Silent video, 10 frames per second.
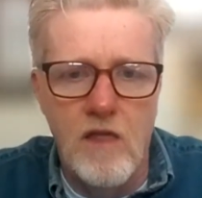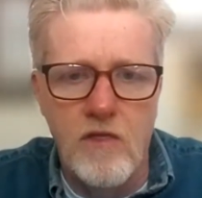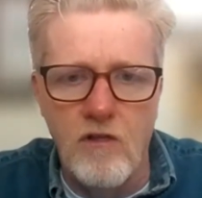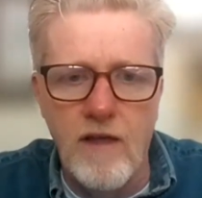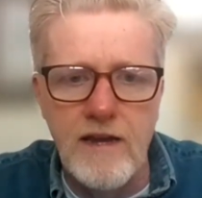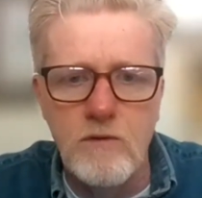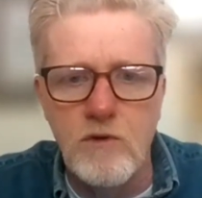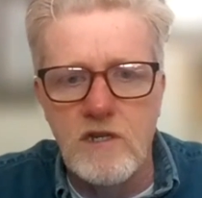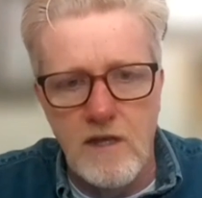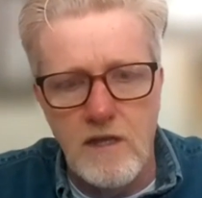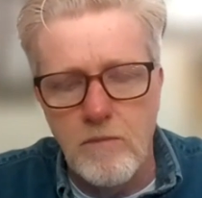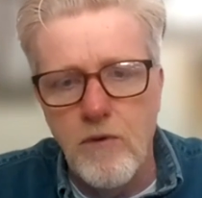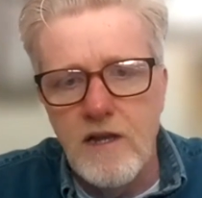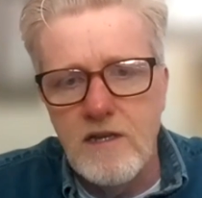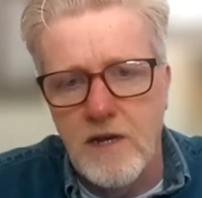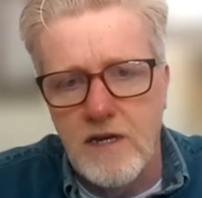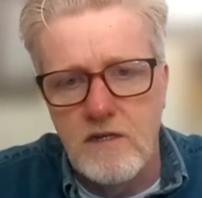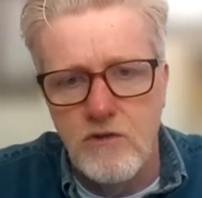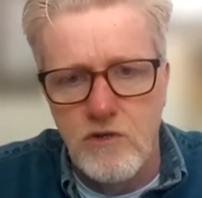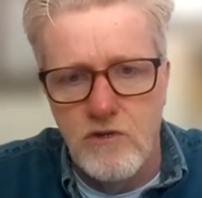the language that the prospect
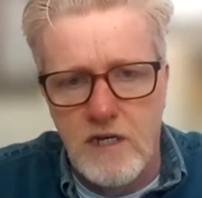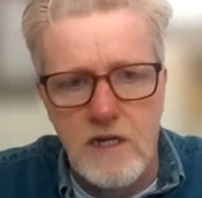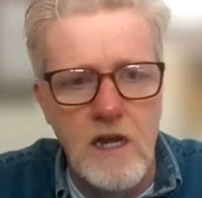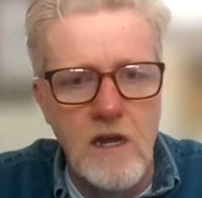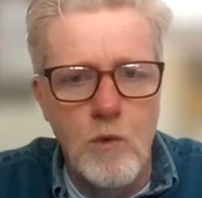is using.